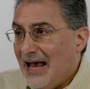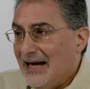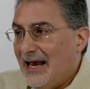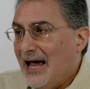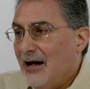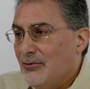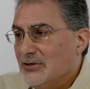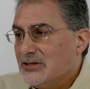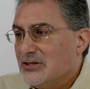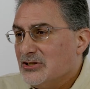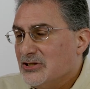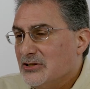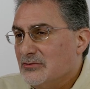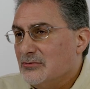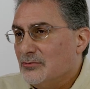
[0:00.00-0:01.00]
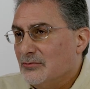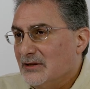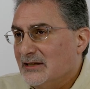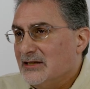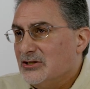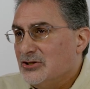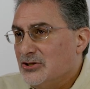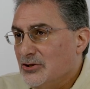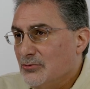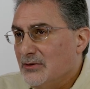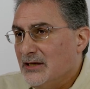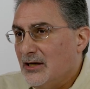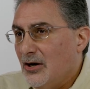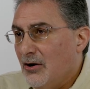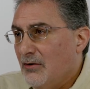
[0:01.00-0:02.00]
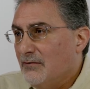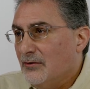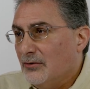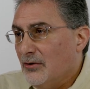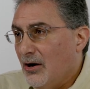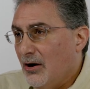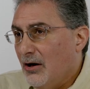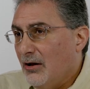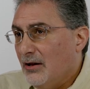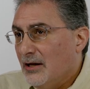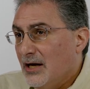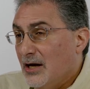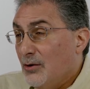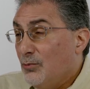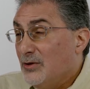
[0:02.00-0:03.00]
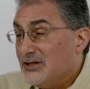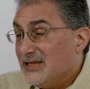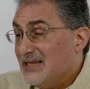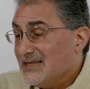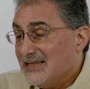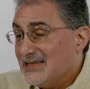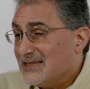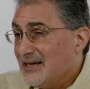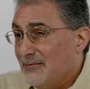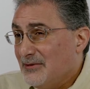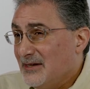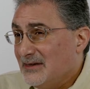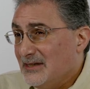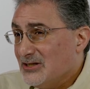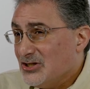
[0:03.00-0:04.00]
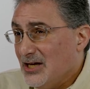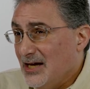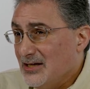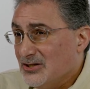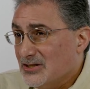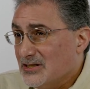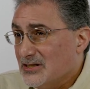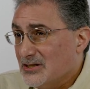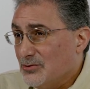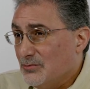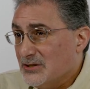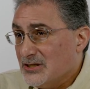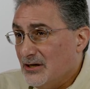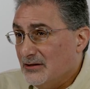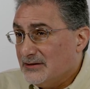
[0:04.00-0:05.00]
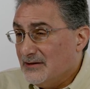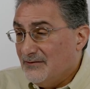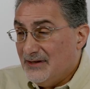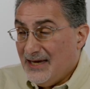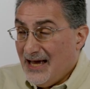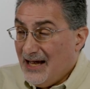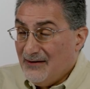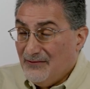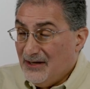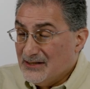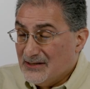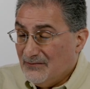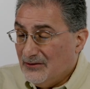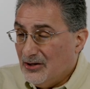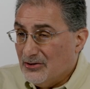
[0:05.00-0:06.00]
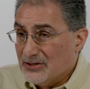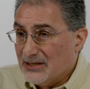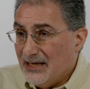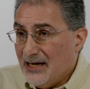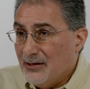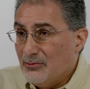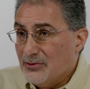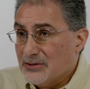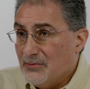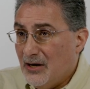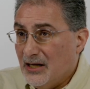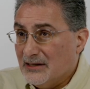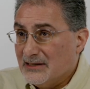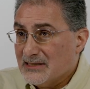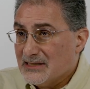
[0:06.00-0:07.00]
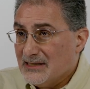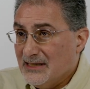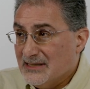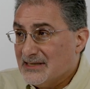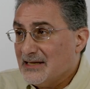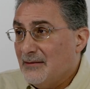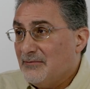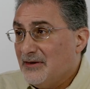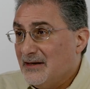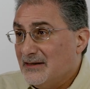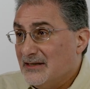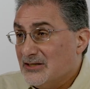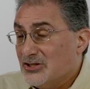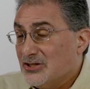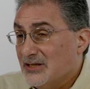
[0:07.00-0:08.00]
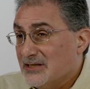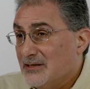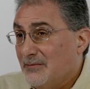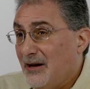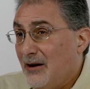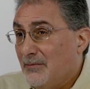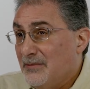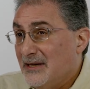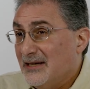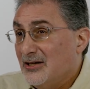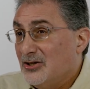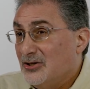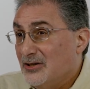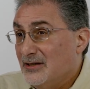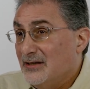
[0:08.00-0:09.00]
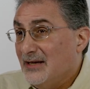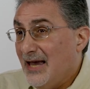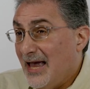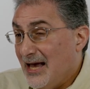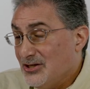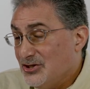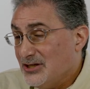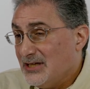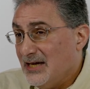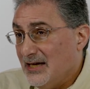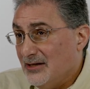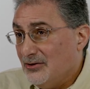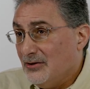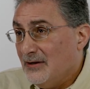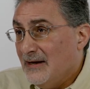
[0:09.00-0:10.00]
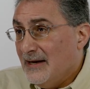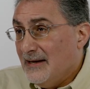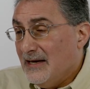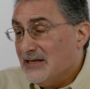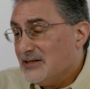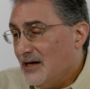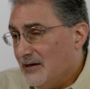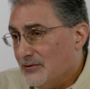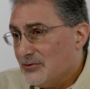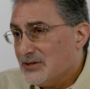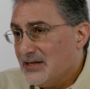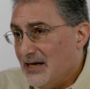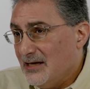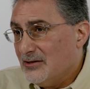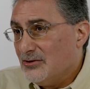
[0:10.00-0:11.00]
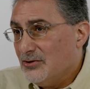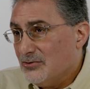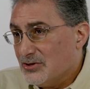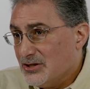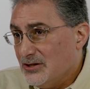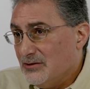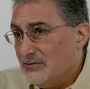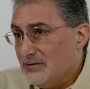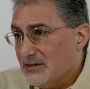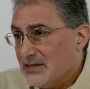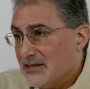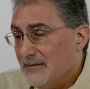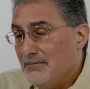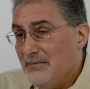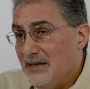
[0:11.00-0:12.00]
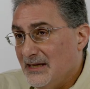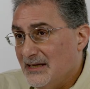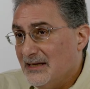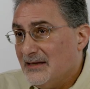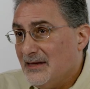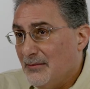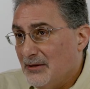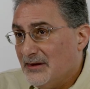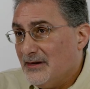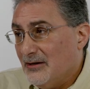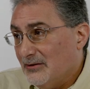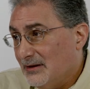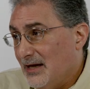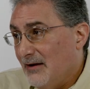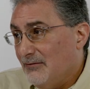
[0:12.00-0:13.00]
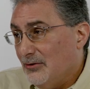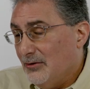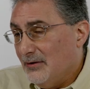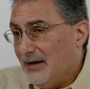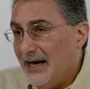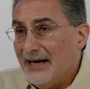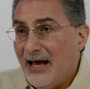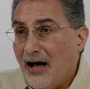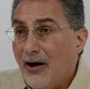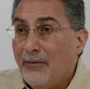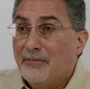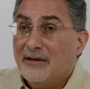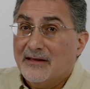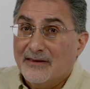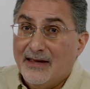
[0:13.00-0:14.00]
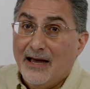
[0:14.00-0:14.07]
And how is the student really doing overall, which isn't something that changes as a result of the advent of large language models. It's something that's just about being a good educator, is understanding your students, meeting them at their level, and helping